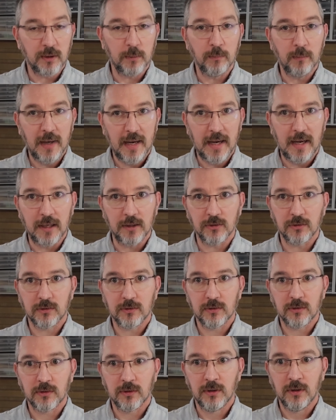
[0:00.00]

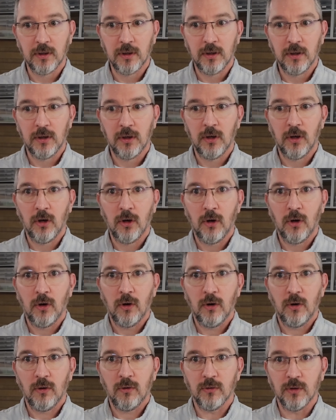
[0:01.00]
masks,
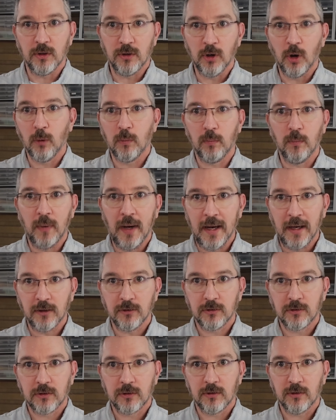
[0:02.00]
the dope
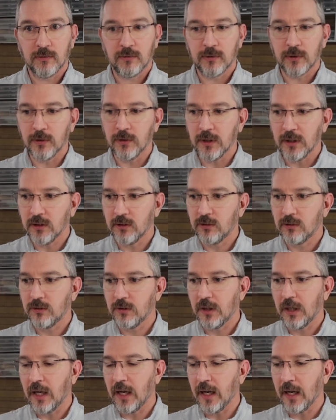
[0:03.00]
masks for this,
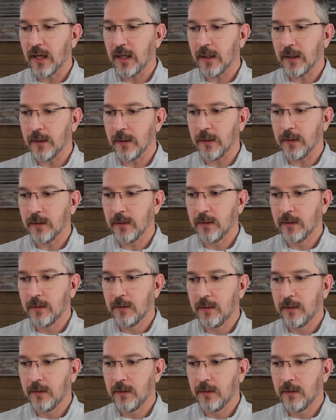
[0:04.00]
and